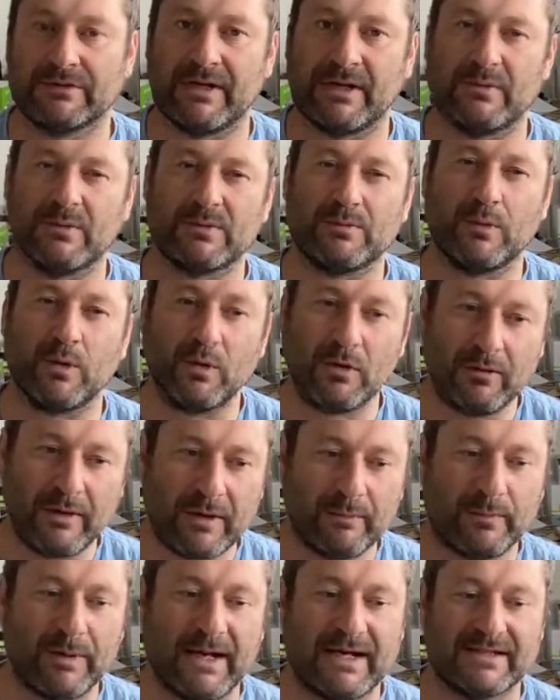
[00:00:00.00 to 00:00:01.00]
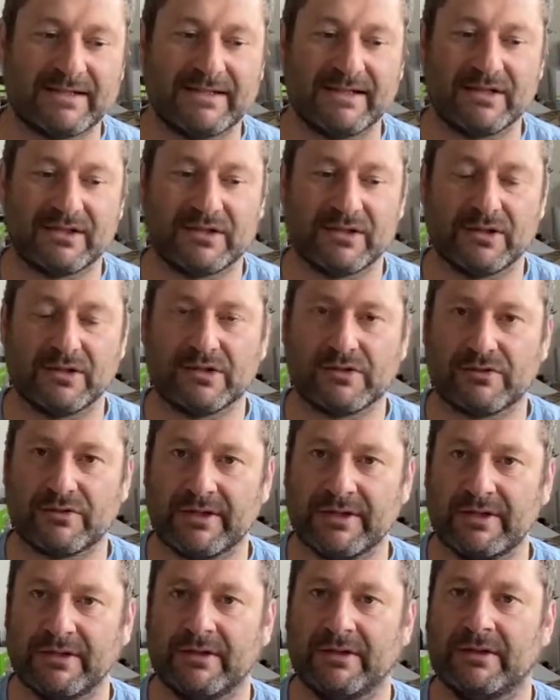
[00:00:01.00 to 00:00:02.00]
Now it was more around plastic
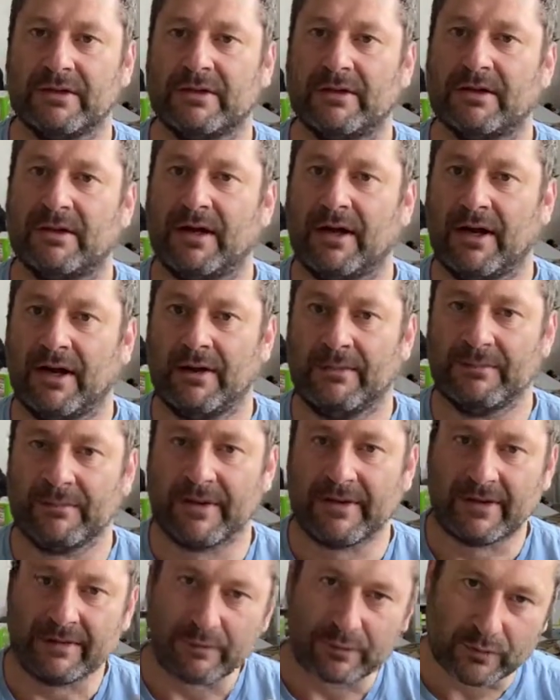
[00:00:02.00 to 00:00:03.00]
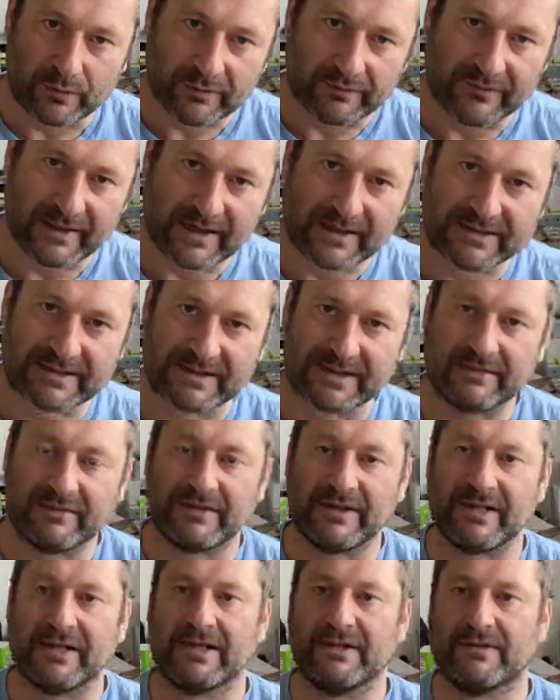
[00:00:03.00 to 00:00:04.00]
surgery, but they brought the vaccine
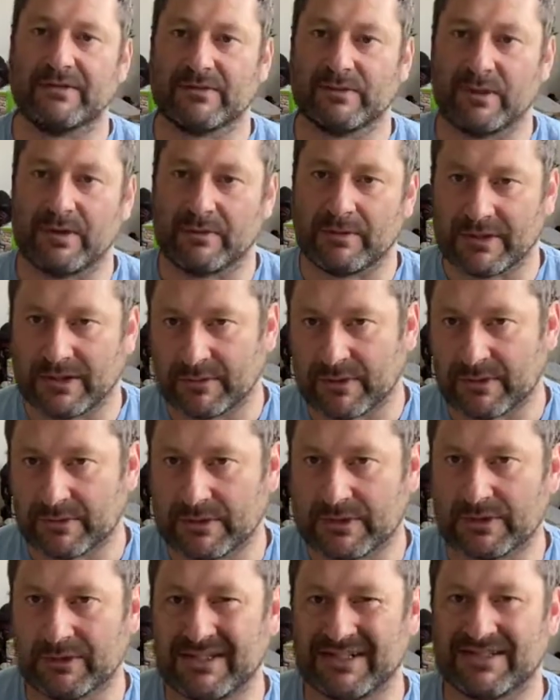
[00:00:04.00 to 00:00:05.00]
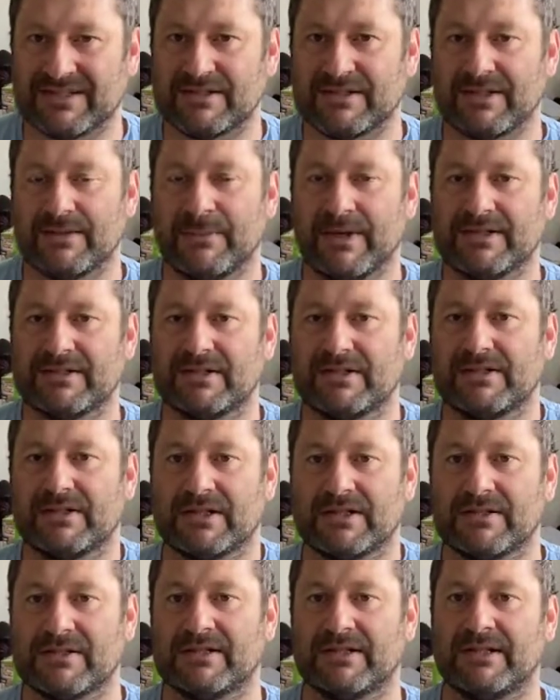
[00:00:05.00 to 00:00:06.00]
thing in as well. Anyway, well, you'll listen to the message, you
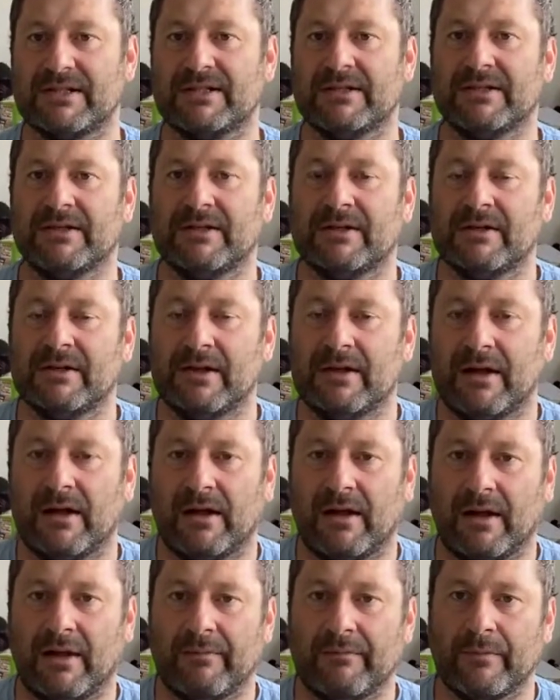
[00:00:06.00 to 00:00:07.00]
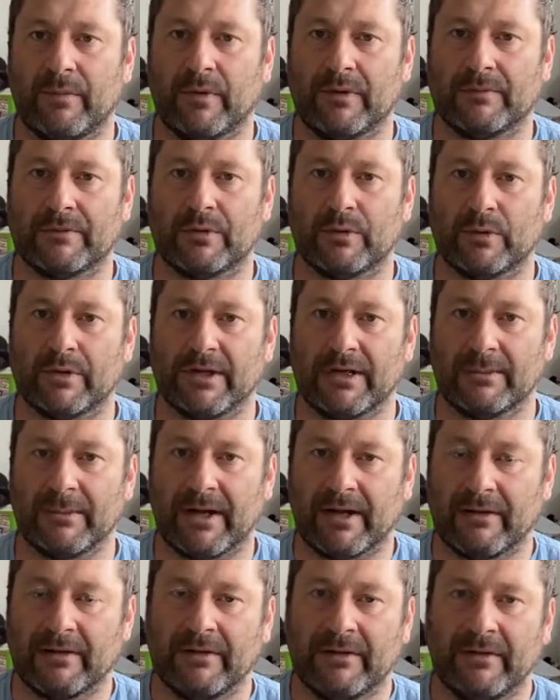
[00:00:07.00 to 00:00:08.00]
can see what I'm talking
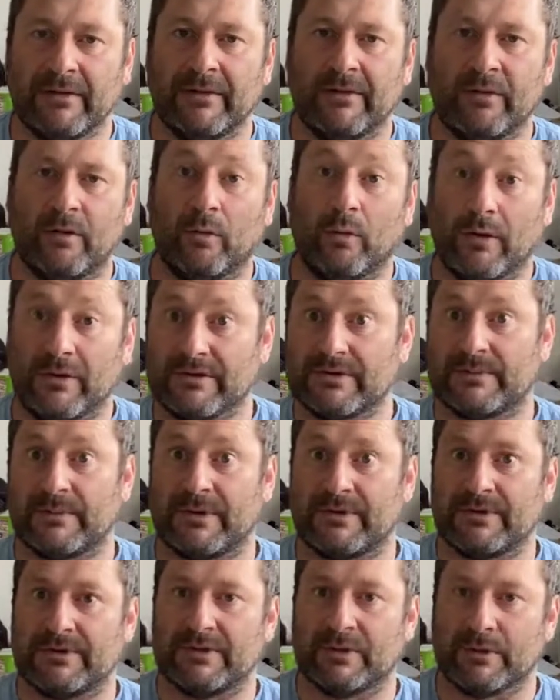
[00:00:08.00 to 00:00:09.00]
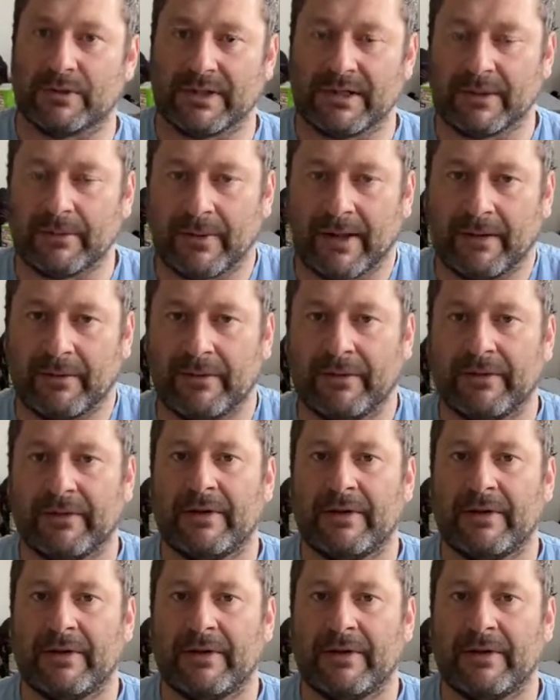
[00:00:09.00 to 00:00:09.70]
about, or what spirit talking about.